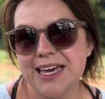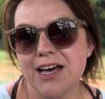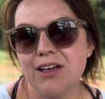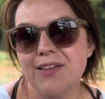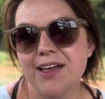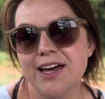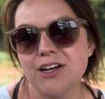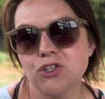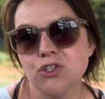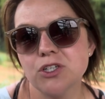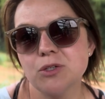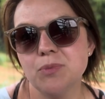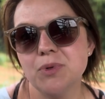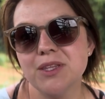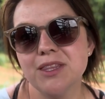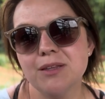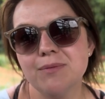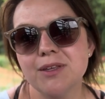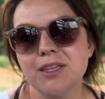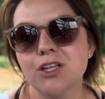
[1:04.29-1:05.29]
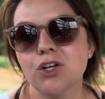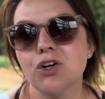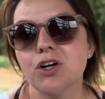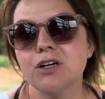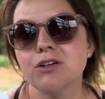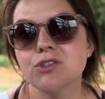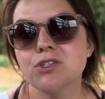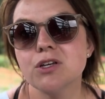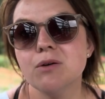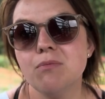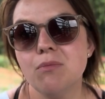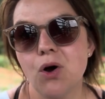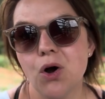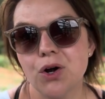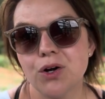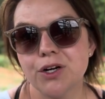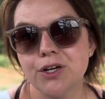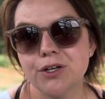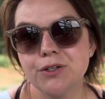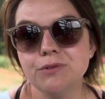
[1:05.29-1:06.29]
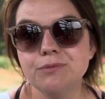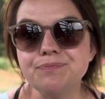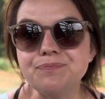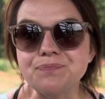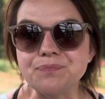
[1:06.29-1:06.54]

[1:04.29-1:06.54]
I'll actually put them in the ground tomorrow.